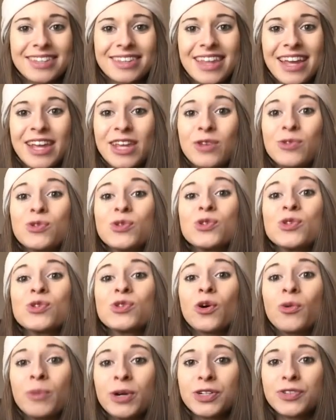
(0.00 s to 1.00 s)
And thank you
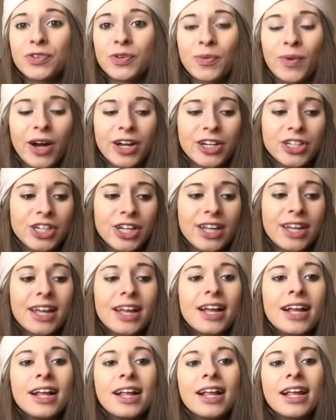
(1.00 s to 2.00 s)
so much for watching.
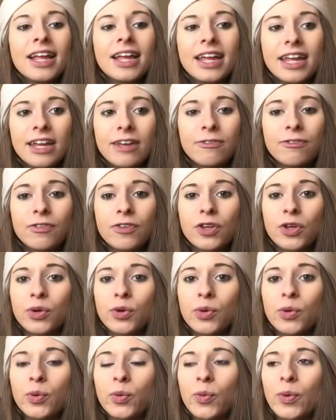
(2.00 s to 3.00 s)
If
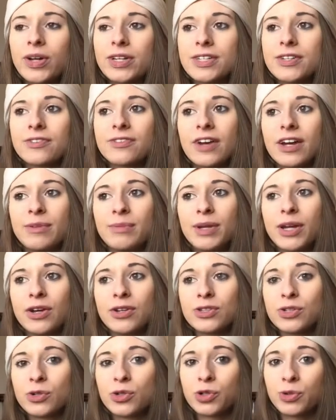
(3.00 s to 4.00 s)
you want to find me
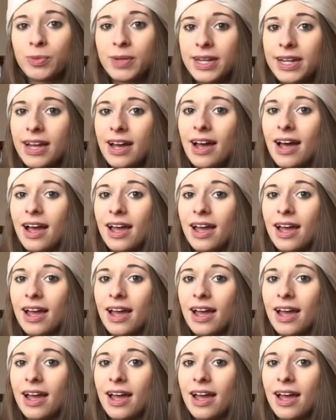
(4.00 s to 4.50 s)
on social media,